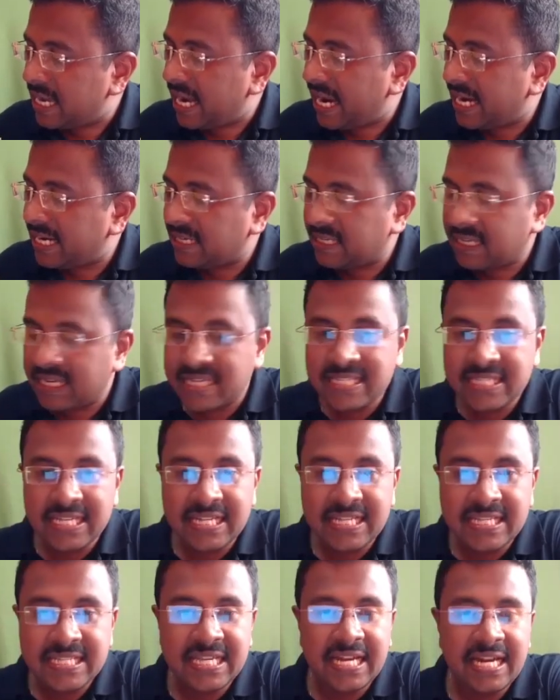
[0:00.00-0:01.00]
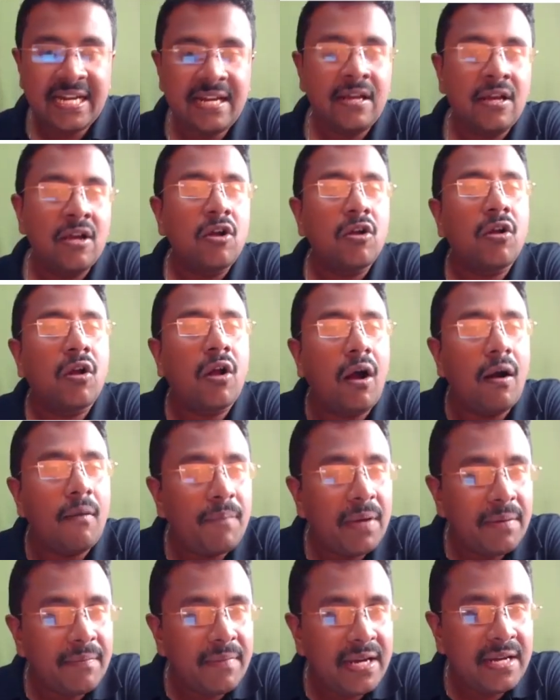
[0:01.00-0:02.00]
NK cells, and
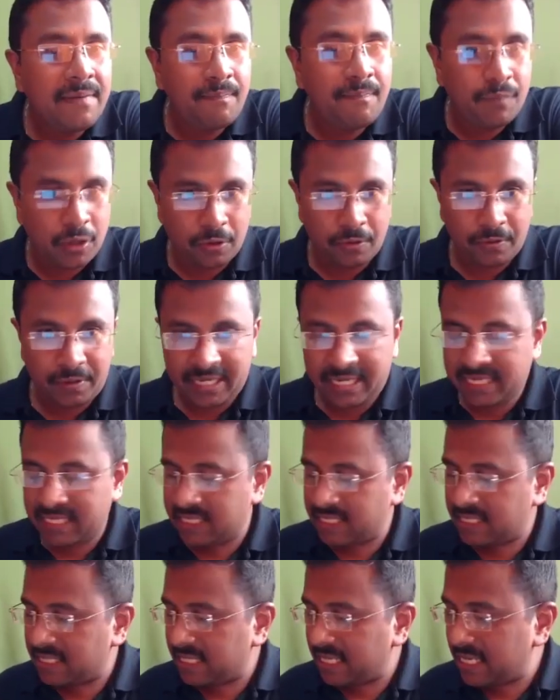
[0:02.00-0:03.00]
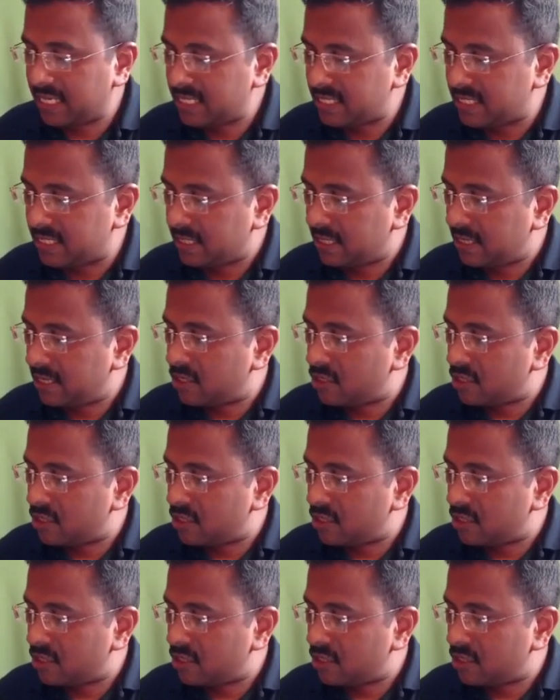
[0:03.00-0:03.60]
complement proteins. Yes.